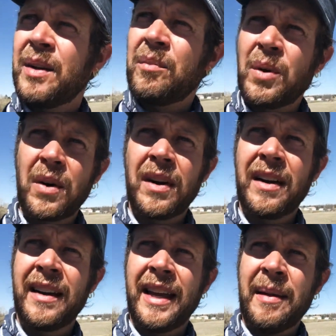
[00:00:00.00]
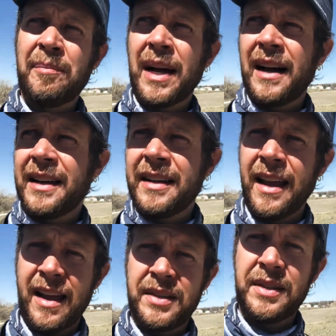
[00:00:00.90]
more embodied
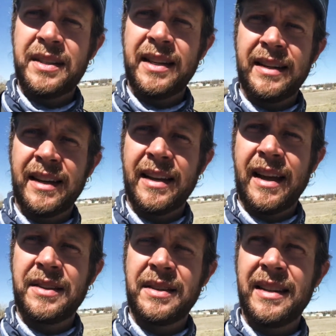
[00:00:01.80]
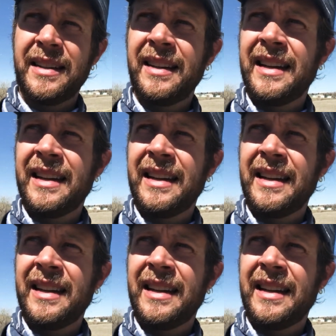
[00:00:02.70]
agency and connection.